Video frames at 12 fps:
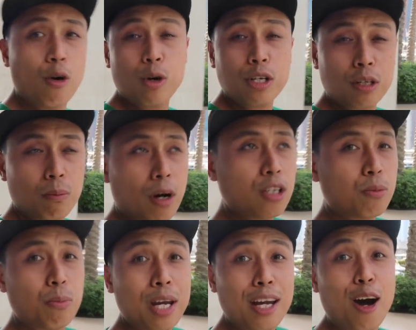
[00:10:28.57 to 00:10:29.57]
which it must
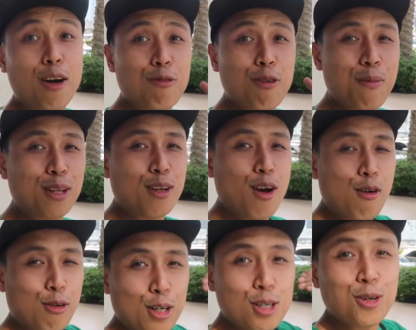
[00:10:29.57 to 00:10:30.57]
break out from it
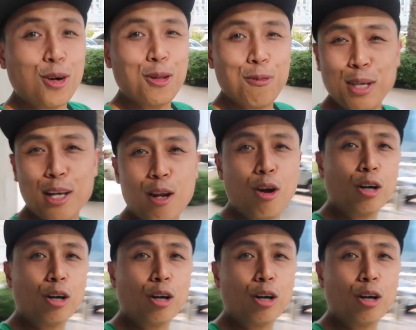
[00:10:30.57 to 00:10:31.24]
for the short mid and